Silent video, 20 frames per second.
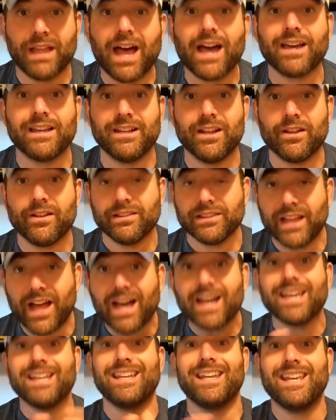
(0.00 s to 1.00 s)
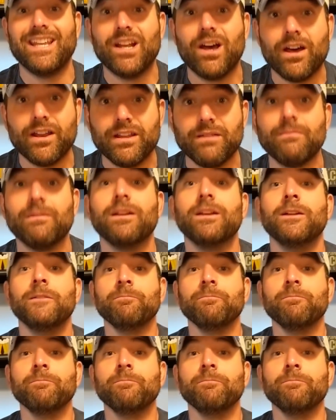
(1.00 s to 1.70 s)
locking in on him.